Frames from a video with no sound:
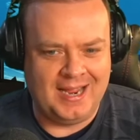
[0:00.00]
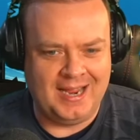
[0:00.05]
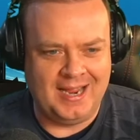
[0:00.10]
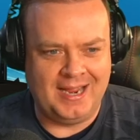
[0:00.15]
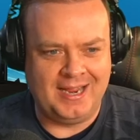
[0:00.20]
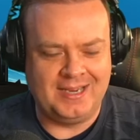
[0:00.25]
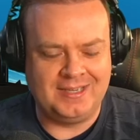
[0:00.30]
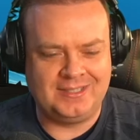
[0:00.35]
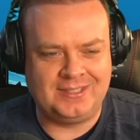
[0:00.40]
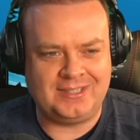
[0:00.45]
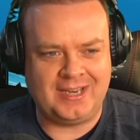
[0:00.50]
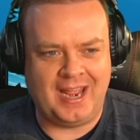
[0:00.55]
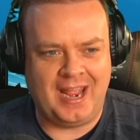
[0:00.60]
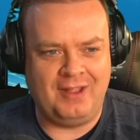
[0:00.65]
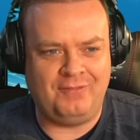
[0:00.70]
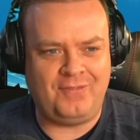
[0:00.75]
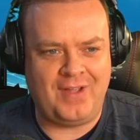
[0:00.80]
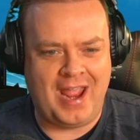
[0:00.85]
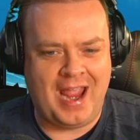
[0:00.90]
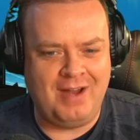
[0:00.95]
is
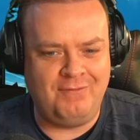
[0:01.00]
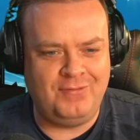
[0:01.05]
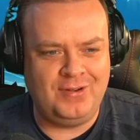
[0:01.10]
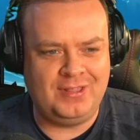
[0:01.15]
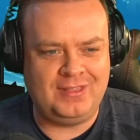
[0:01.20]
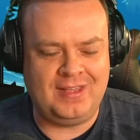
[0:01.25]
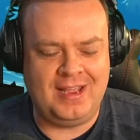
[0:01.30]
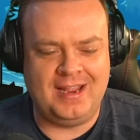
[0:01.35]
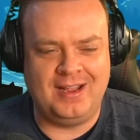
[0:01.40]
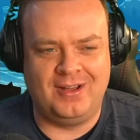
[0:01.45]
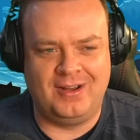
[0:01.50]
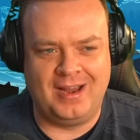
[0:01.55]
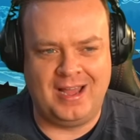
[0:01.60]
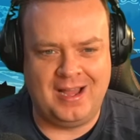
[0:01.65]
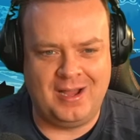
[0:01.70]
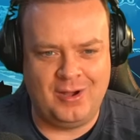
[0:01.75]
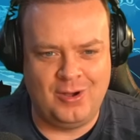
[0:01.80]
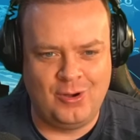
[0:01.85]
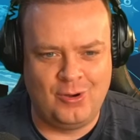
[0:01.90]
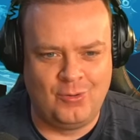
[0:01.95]
if everything on
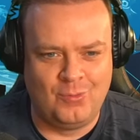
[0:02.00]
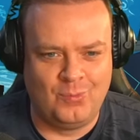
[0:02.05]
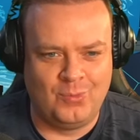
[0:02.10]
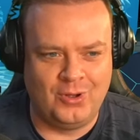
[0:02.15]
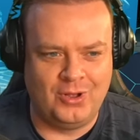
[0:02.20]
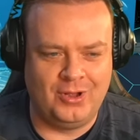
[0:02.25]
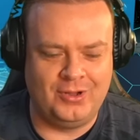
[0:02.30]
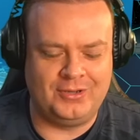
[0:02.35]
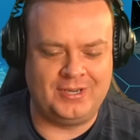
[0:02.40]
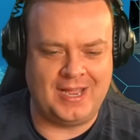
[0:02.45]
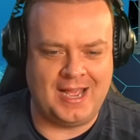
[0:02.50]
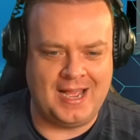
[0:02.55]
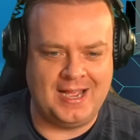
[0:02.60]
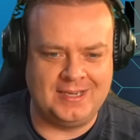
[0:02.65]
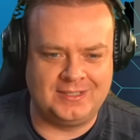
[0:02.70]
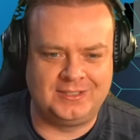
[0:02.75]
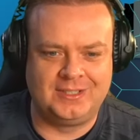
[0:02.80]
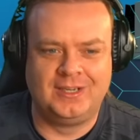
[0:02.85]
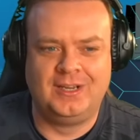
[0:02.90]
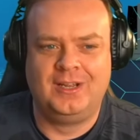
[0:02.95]
our homeworld
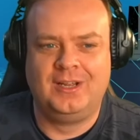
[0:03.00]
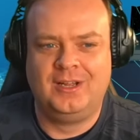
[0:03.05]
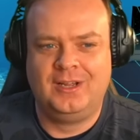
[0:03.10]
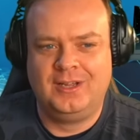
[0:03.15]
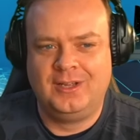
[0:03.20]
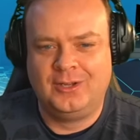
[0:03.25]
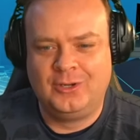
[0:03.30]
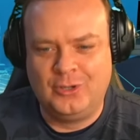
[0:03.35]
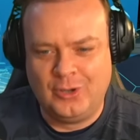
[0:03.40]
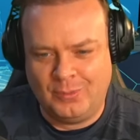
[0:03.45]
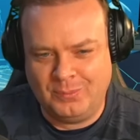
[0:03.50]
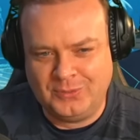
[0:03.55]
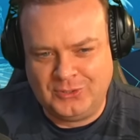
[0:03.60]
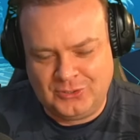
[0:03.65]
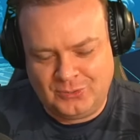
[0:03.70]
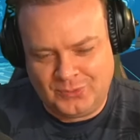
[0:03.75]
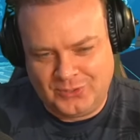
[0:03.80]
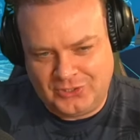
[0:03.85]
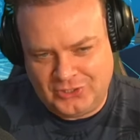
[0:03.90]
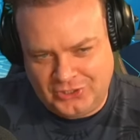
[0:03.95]
has come
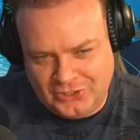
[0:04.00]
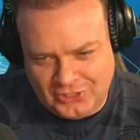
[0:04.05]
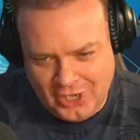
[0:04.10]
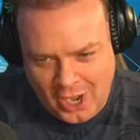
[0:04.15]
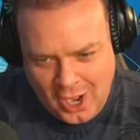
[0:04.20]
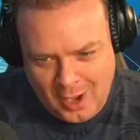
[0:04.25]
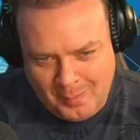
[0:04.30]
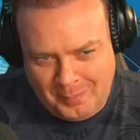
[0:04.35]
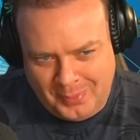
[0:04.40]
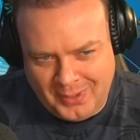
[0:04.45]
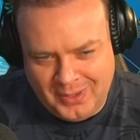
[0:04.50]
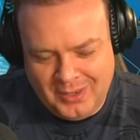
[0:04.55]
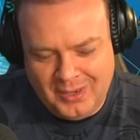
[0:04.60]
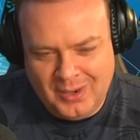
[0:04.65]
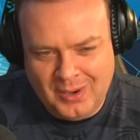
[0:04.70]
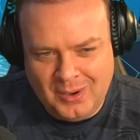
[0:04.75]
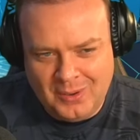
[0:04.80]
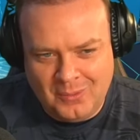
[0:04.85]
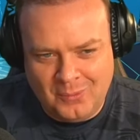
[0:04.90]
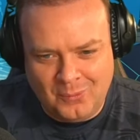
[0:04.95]
to a stop
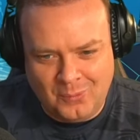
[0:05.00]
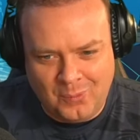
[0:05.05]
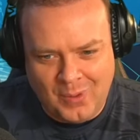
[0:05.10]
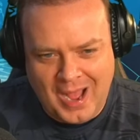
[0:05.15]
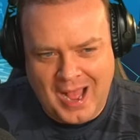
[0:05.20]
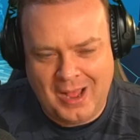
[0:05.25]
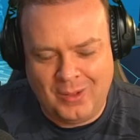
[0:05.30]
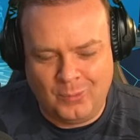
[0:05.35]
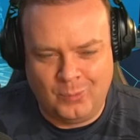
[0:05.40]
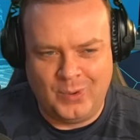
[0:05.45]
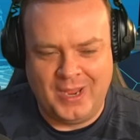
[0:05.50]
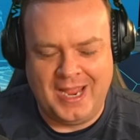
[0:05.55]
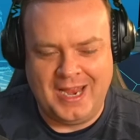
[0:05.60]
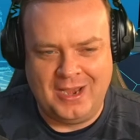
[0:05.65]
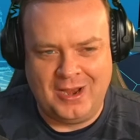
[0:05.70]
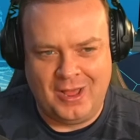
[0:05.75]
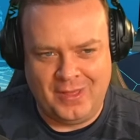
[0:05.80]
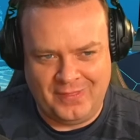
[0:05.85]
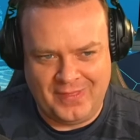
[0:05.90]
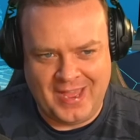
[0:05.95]
while
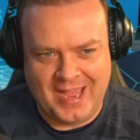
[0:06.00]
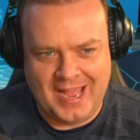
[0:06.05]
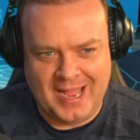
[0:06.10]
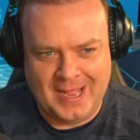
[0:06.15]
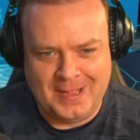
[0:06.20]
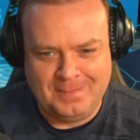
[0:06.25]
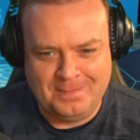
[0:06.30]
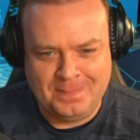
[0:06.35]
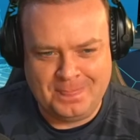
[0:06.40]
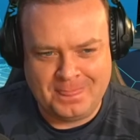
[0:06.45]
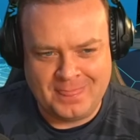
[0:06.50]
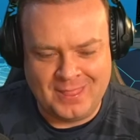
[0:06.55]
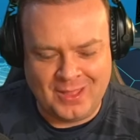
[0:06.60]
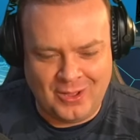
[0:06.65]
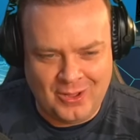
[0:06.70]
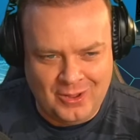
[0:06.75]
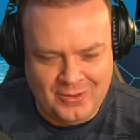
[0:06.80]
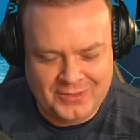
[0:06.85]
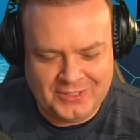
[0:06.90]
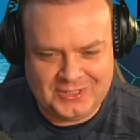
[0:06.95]
we're not there.
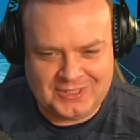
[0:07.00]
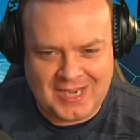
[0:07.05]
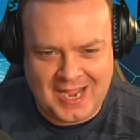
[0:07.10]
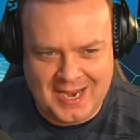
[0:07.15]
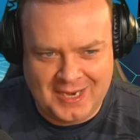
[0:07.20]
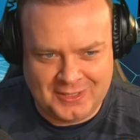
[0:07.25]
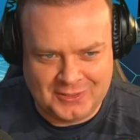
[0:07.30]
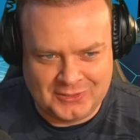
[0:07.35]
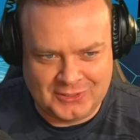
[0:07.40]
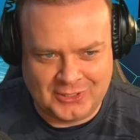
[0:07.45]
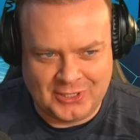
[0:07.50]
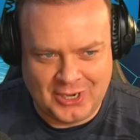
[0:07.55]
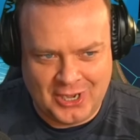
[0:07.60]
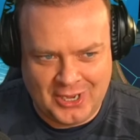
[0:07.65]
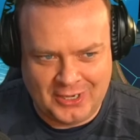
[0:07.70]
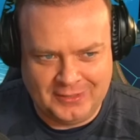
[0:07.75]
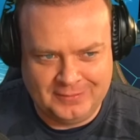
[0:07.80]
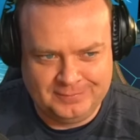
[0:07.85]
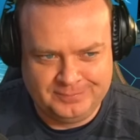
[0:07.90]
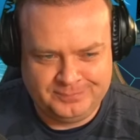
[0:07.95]
All the Scions are
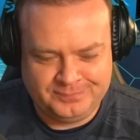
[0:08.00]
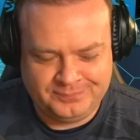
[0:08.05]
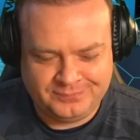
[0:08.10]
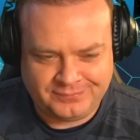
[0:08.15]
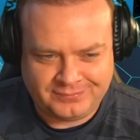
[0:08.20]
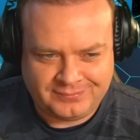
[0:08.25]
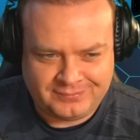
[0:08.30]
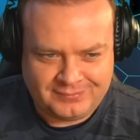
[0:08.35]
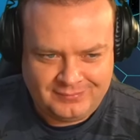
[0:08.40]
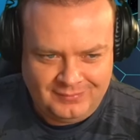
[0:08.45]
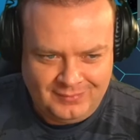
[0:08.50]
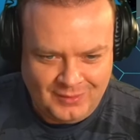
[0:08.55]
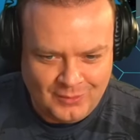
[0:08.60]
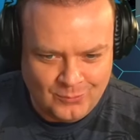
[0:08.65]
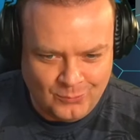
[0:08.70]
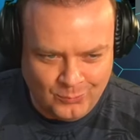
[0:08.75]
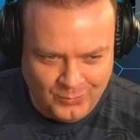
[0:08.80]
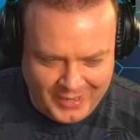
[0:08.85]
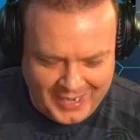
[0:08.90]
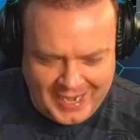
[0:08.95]
gone.
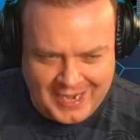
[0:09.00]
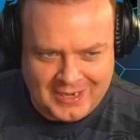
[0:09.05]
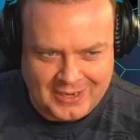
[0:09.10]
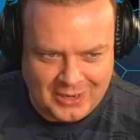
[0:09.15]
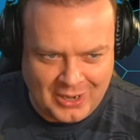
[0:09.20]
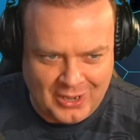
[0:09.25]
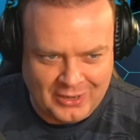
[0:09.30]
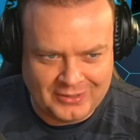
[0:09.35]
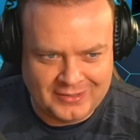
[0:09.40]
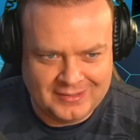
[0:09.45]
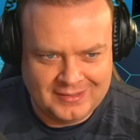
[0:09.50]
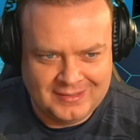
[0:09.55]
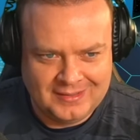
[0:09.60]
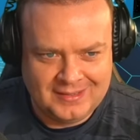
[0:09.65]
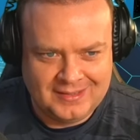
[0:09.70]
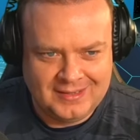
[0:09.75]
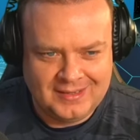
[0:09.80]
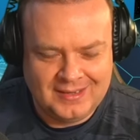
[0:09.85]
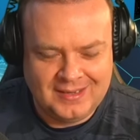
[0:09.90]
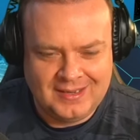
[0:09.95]
We're gone.
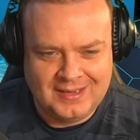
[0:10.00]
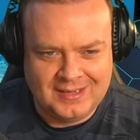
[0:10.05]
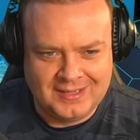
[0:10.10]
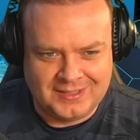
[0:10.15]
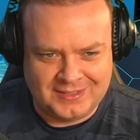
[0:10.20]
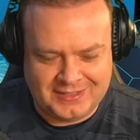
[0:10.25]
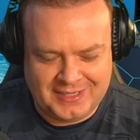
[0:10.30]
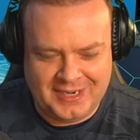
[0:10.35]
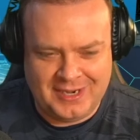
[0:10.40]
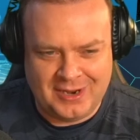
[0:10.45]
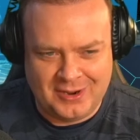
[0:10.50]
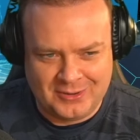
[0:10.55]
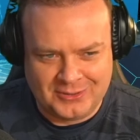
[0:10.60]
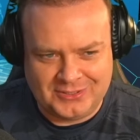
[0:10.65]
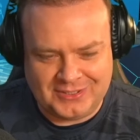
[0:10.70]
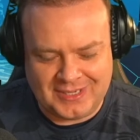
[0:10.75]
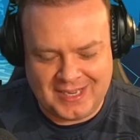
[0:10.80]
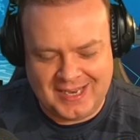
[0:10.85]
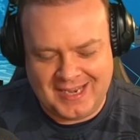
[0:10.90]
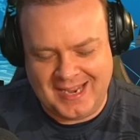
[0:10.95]

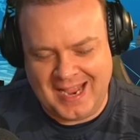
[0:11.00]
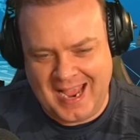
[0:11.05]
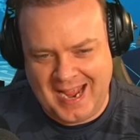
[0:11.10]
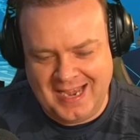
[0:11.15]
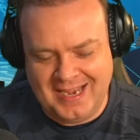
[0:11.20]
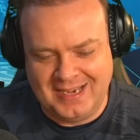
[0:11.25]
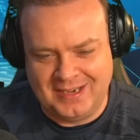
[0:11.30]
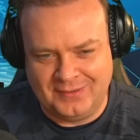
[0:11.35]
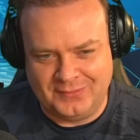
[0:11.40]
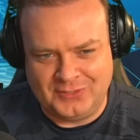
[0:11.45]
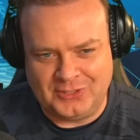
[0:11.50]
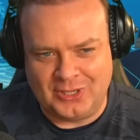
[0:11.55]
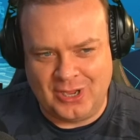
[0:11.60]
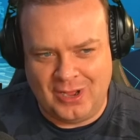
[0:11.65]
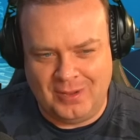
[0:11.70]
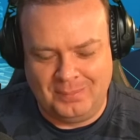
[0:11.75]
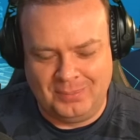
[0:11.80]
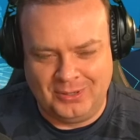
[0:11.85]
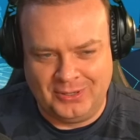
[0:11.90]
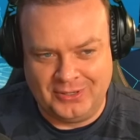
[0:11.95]
Zenos at the end of
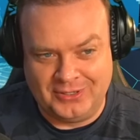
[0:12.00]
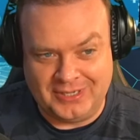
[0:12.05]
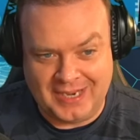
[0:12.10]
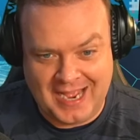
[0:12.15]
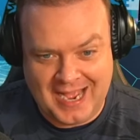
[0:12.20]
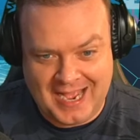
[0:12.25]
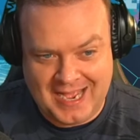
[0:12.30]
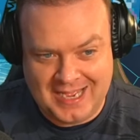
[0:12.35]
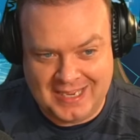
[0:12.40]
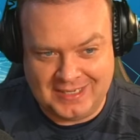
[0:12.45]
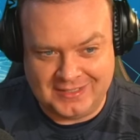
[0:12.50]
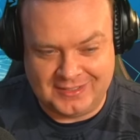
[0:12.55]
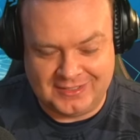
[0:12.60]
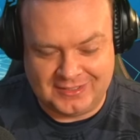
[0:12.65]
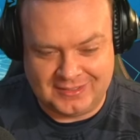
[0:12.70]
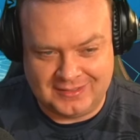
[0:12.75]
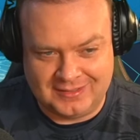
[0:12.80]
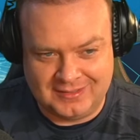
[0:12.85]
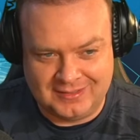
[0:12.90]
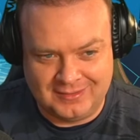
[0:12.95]
Stormblood
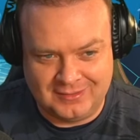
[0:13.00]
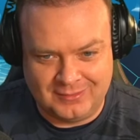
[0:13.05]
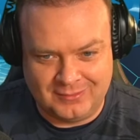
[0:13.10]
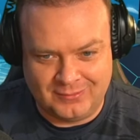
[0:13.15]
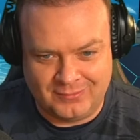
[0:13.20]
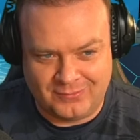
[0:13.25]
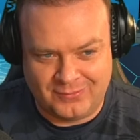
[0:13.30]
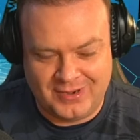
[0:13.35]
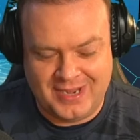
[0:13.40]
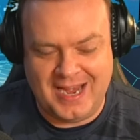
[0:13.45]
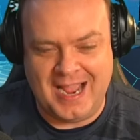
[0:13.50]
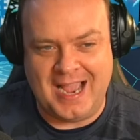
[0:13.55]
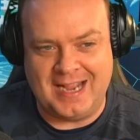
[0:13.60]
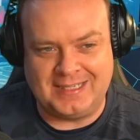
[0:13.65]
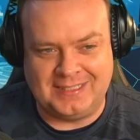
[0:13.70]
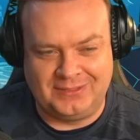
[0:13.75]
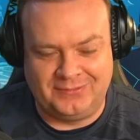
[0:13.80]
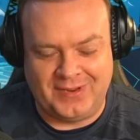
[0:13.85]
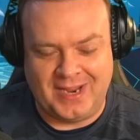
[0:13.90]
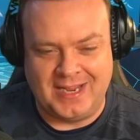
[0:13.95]
has
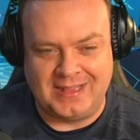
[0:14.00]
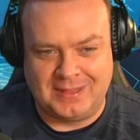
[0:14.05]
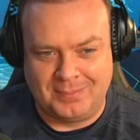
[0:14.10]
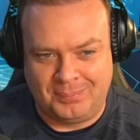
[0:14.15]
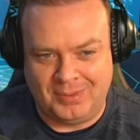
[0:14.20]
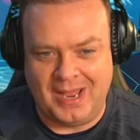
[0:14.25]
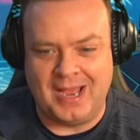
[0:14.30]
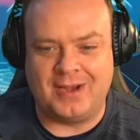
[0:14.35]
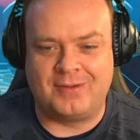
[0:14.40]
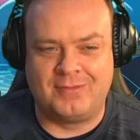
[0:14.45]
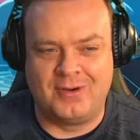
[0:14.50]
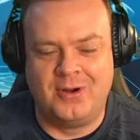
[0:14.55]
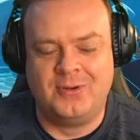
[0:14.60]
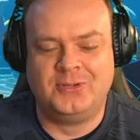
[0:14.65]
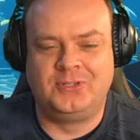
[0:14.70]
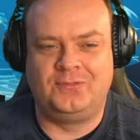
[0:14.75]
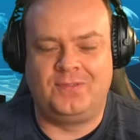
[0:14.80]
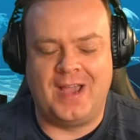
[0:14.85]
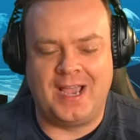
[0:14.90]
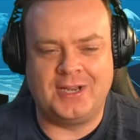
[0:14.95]
reactivated the Black
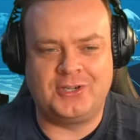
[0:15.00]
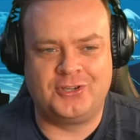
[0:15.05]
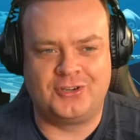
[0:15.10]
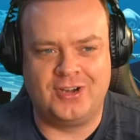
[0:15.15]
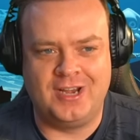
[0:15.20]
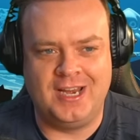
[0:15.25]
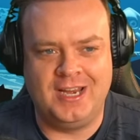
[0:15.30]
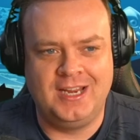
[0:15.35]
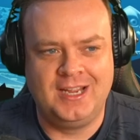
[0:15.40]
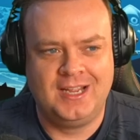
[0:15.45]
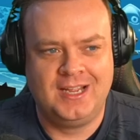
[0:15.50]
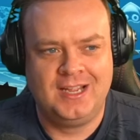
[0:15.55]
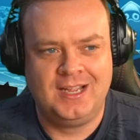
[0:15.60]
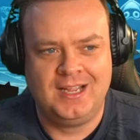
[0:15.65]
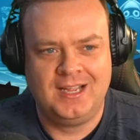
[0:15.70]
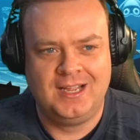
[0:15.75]
Rose factory.